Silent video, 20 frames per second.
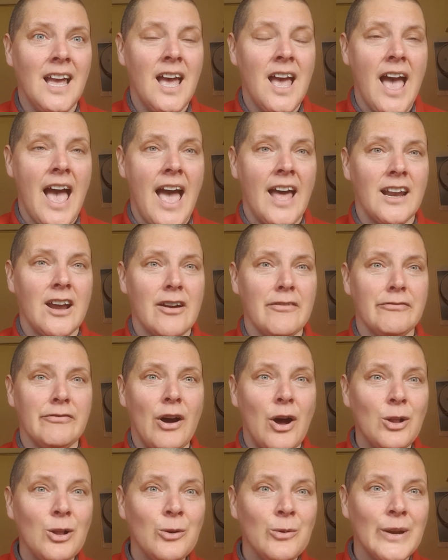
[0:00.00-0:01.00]
and are
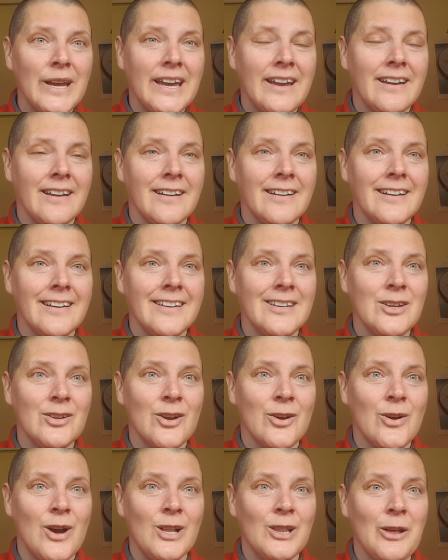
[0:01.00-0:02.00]
following,
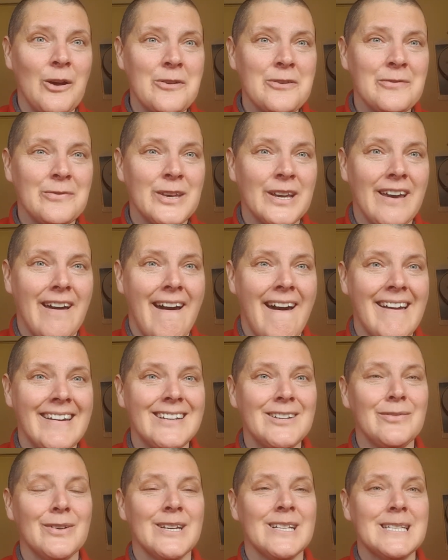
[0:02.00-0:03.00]
a lot of the kind
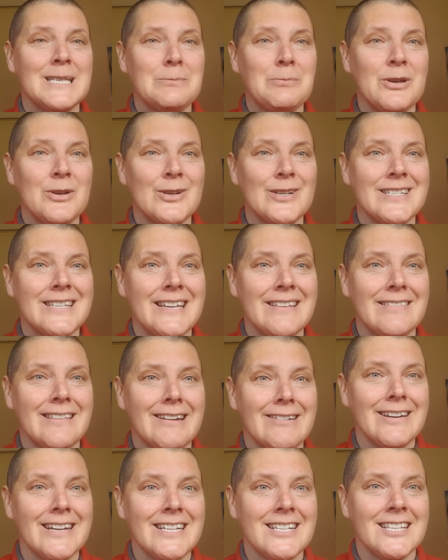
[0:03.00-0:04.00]
of conspiracy
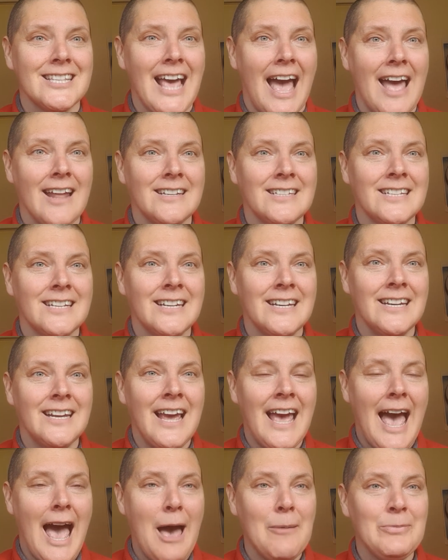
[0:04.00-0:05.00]
theories that
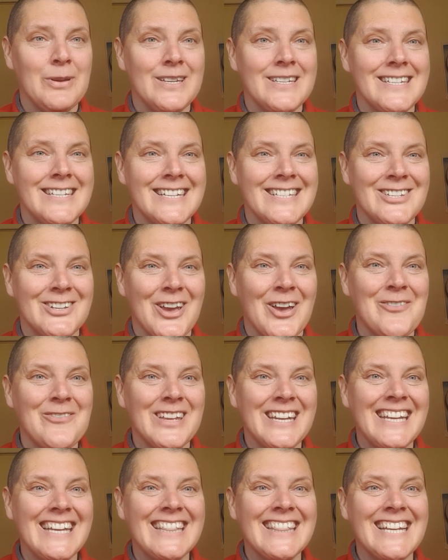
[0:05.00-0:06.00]
happened in
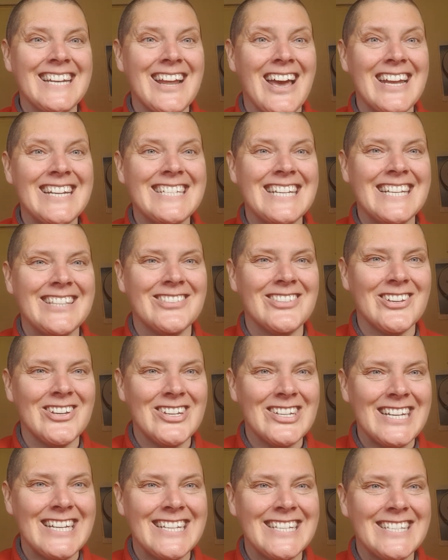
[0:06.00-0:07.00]
Germany in the
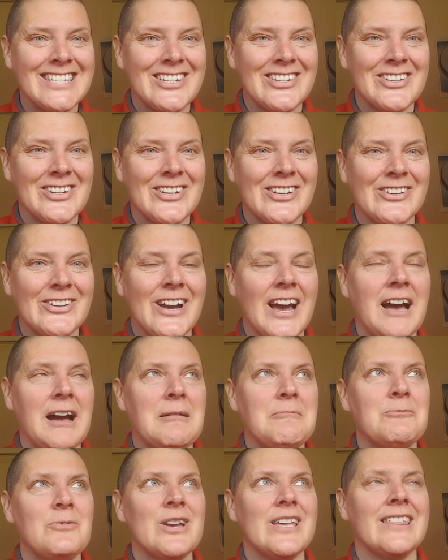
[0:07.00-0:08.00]
1930s,
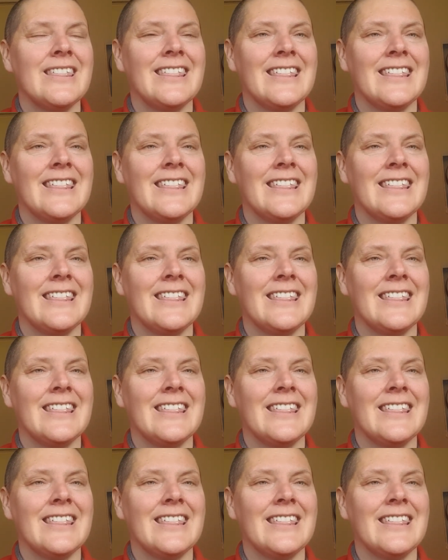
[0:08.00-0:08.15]
with